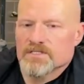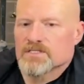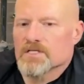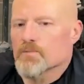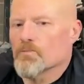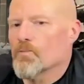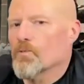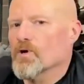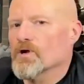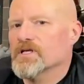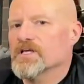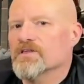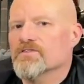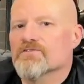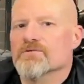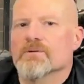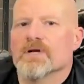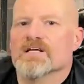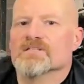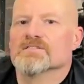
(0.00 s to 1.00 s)
to working
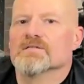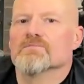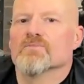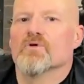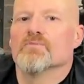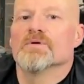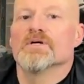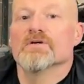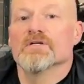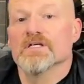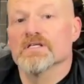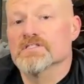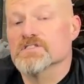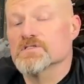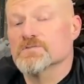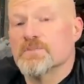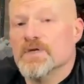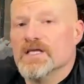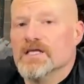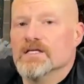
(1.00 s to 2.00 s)
thoracic mobility. And
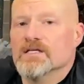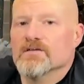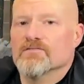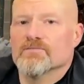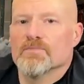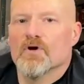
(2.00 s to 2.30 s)
speaking of